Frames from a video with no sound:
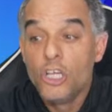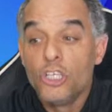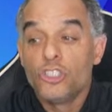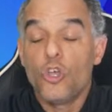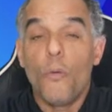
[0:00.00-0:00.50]

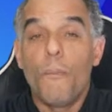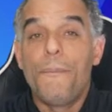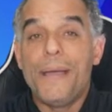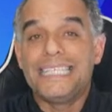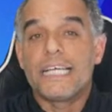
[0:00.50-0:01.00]
So
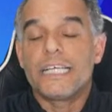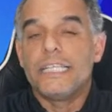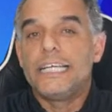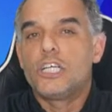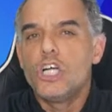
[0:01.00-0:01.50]
basically,
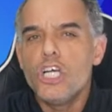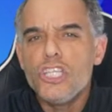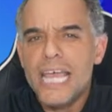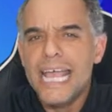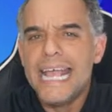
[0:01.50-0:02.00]
could
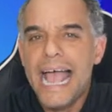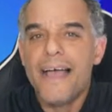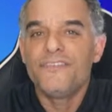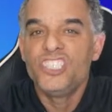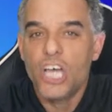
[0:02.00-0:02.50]
they
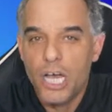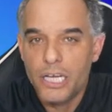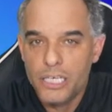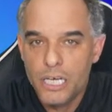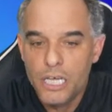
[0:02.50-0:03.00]
have
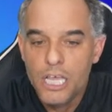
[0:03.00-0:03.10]
done